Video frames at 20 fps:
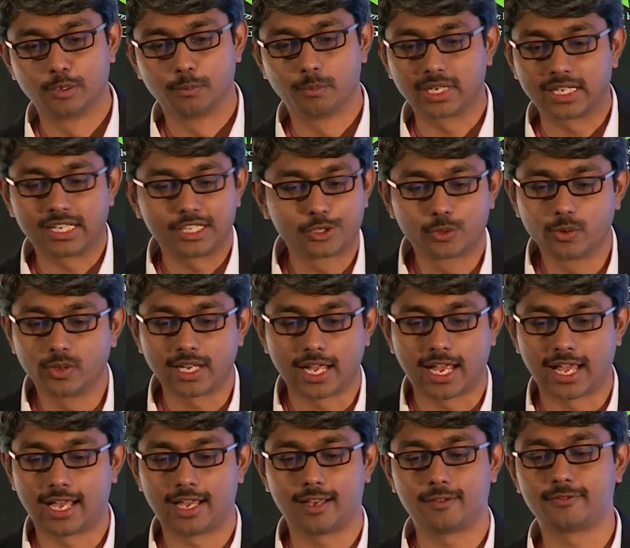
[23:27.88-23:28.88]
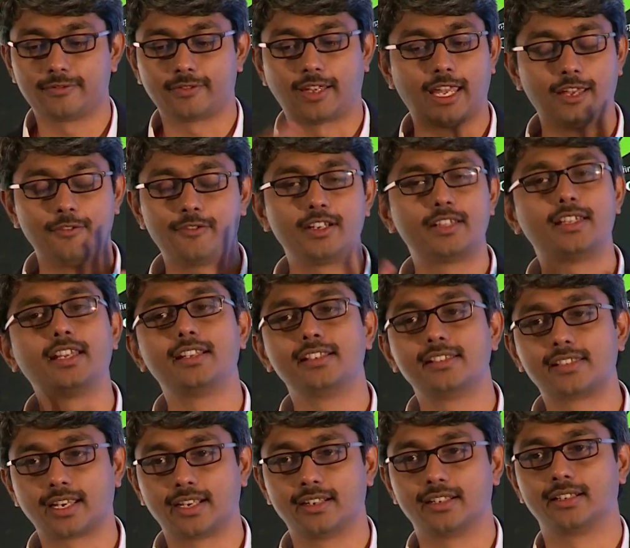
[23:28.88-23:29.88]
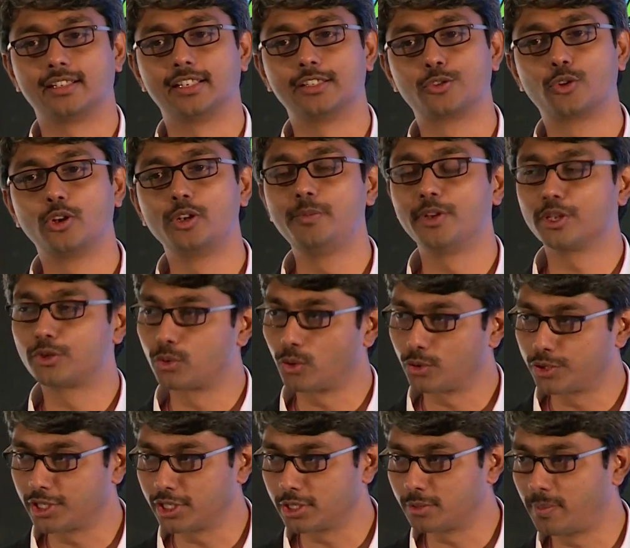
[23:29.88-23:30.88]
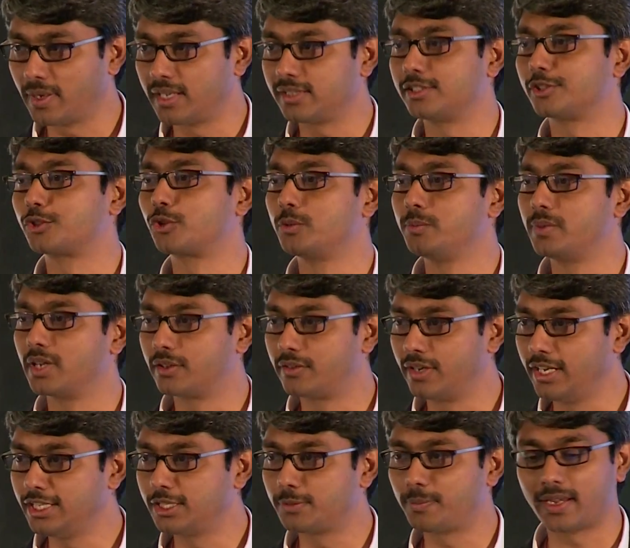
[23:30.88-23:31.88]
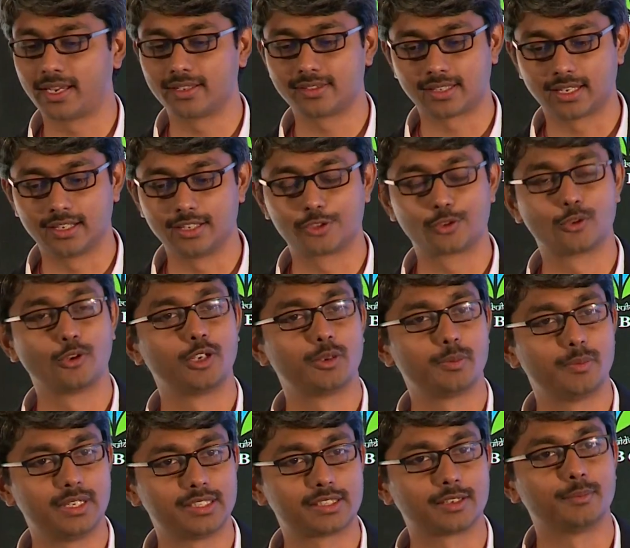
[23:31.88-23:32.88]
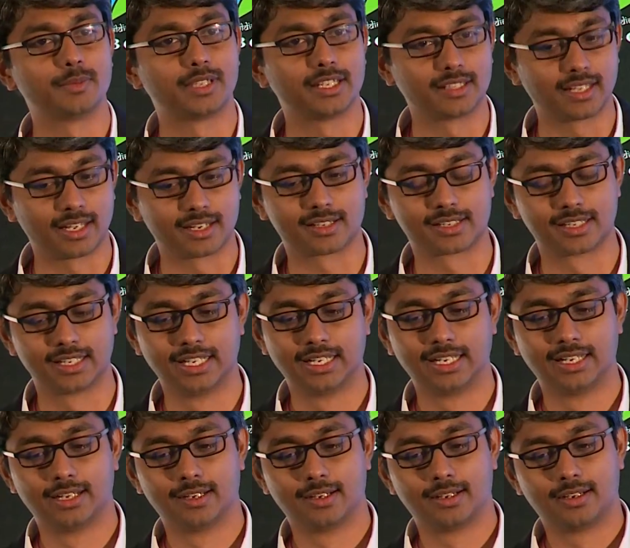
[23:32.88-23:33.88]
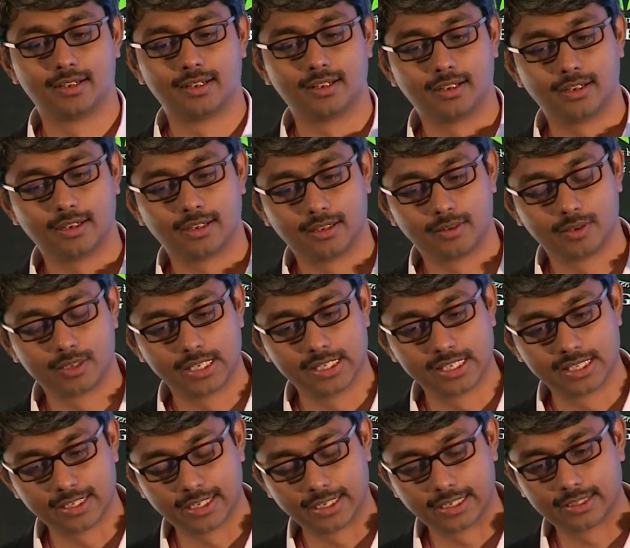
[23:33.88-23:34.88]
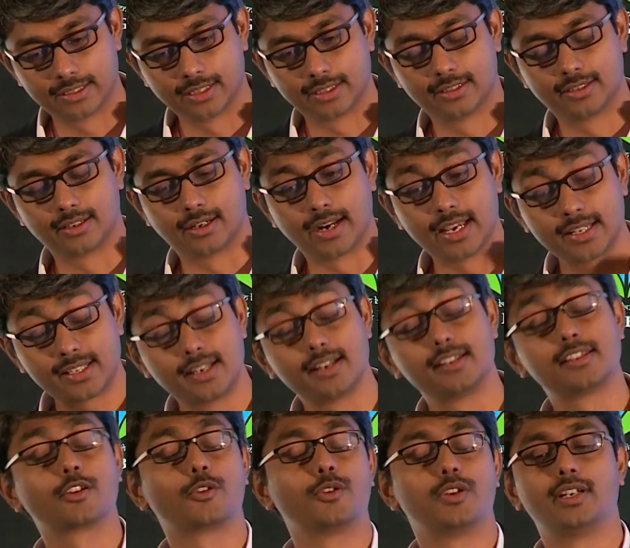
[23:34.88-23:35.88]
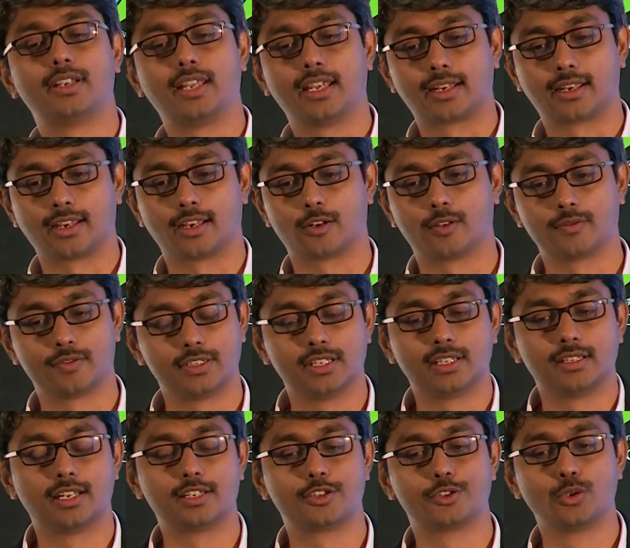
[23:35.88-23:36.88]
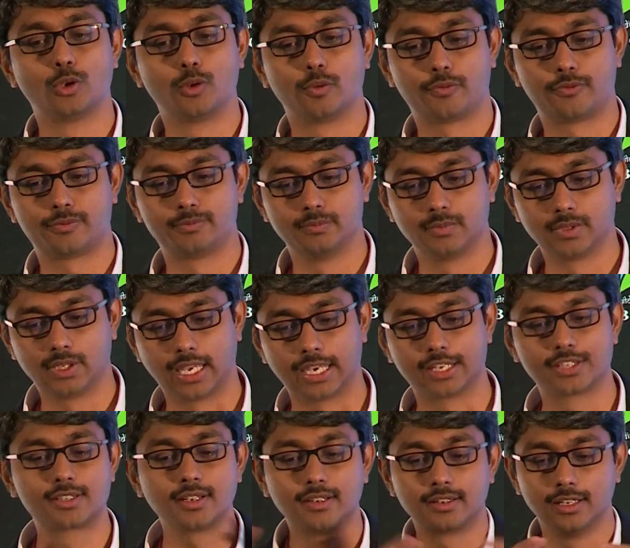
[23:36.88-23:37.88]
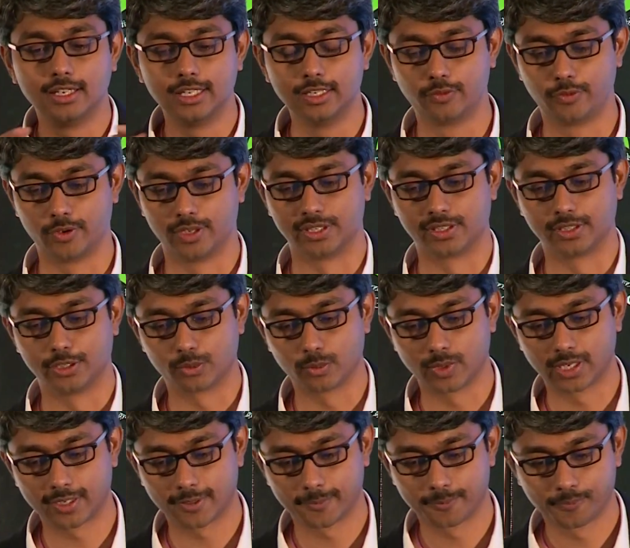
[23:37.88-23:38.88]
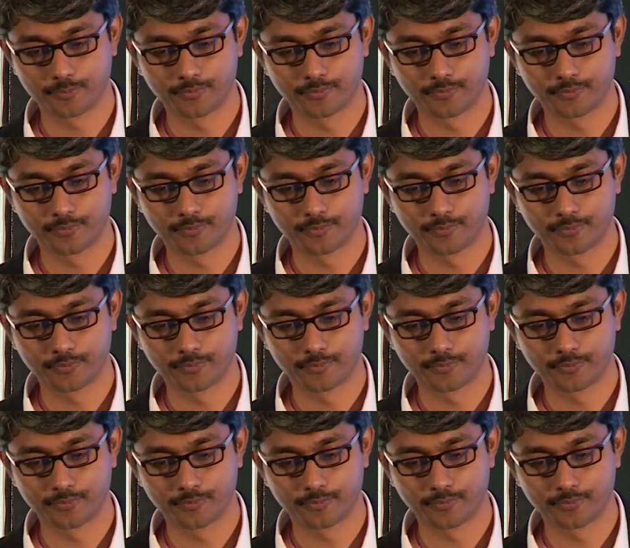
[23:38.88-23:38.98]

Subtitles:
But it's going to have everything inside it. It's going to be a social space, it's going to be a green space, and it's going to be something that the residents are going to take care of. There's no external influence into it.